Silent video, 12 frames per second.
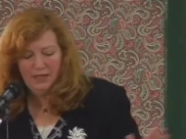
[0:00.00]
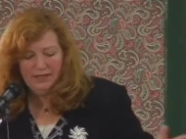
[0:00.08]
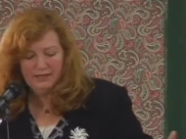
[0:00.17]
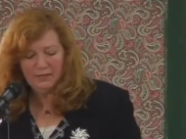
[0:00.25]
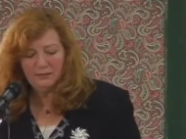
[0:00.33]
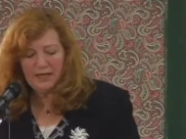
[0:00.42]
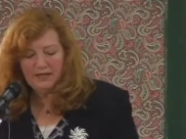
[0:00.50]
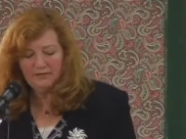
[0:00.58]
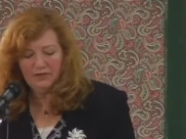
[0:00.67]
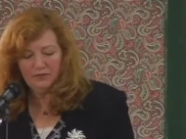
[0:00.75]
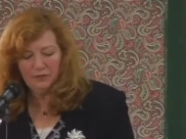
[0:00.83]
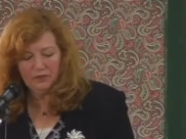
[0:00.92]
In spite of
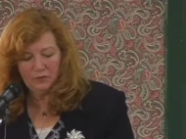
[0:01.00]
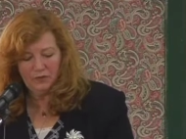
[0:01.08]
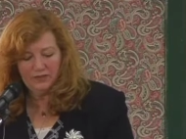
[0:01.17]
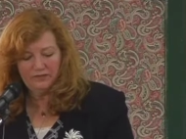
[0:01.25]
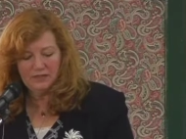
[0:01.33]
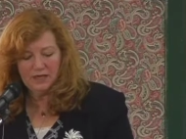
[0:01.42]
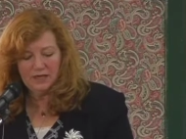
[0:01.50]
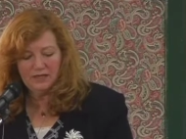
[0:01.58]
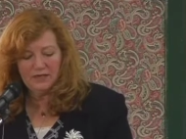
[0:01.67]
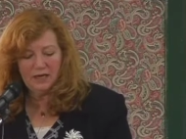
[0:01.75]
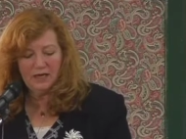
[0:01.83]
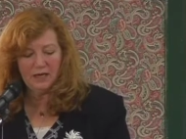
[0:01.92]
everything we have
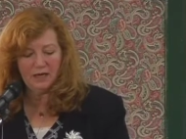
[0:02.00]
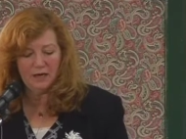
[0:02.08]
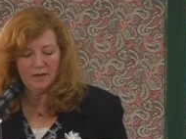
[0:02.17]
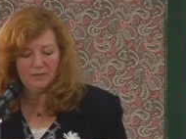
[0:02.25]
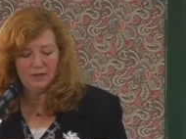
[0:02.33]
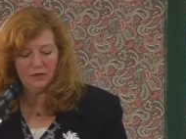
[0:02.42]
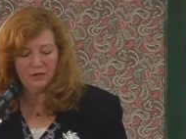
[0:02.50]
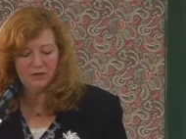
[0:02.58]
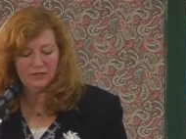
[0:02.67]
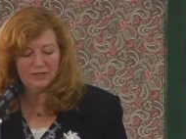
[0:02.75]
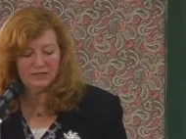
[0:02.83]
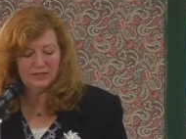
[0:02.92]
done, um, there are
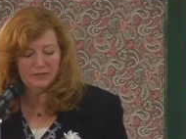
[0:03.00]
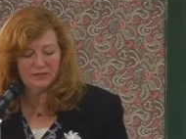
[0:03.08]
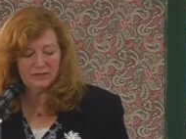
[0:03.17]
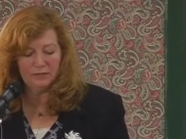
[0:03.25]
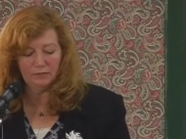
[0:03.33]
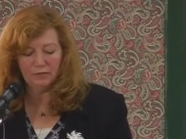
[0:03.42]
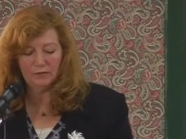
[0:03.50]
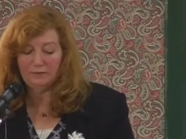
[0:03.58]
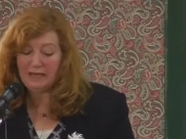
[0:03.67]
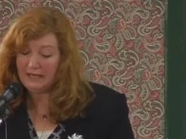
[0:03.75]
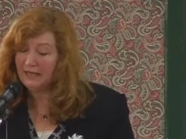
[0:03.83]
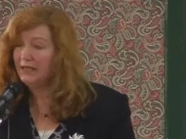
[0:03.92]
still some
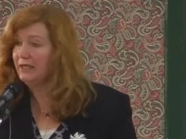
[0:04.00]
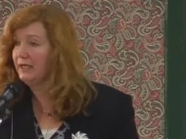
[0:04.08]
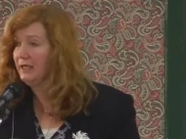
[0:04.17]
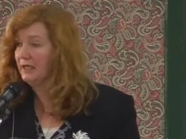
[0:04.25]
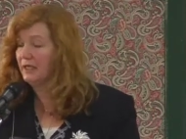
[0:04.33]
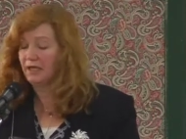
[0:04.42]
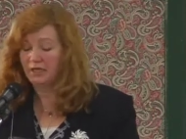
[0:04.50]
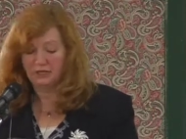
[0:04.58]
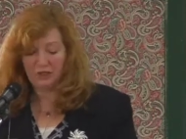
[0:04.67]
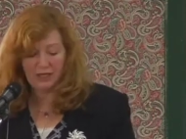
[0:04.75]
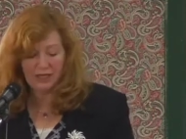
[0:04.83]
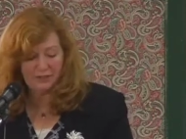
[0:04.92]
remaining uh,
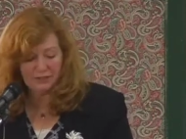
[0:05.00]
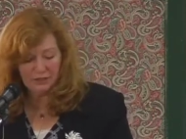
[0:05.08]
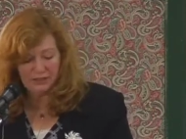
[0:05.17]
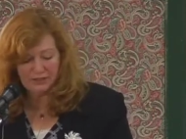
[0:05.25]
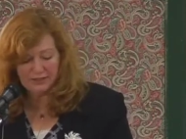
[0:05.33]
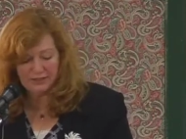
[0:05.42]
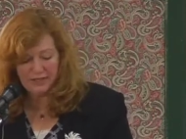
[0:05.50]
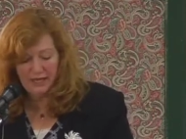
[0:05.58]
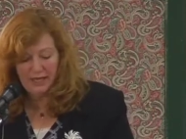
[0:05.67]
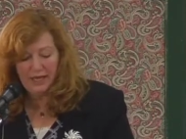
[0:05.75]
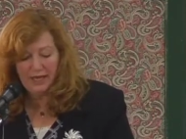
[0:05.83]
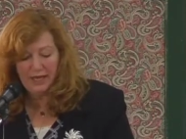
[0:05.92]
challenges,
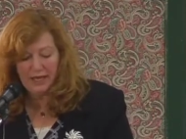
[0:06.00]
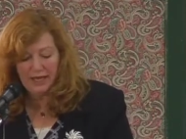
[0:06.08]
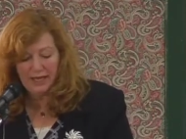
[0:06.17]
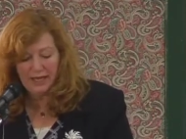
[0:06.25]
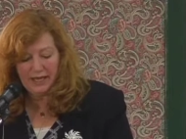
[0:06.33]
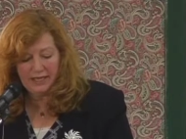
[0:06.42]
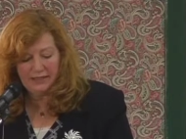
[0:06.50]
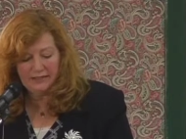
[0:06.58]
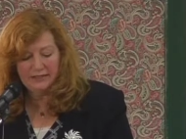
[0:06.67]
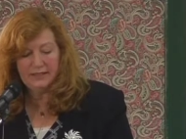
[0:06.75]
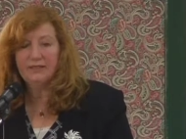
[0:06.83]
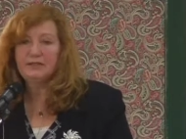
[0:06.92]

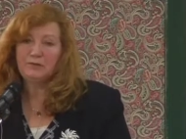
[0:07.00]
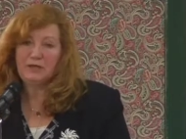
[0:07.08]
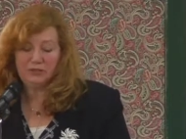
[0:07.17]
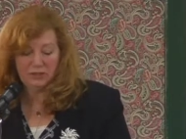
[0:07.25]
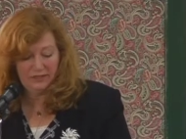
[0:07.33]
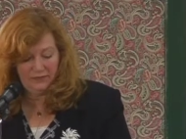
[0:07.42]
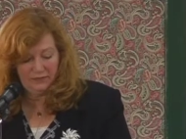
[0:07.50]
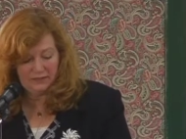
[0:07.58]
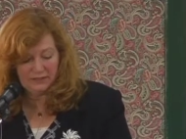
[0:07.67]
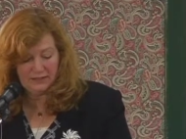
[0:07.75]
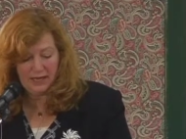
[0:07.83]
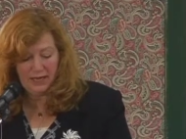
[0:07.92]
and especially in
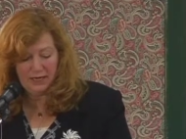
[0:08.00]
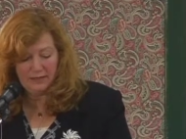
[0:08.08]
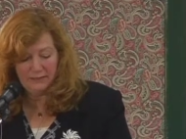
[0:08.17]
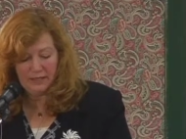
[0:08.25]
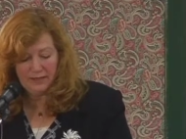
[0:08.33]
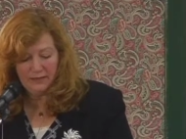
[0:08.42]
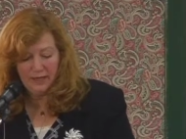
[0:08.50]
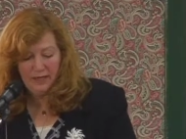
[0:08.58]
this economy.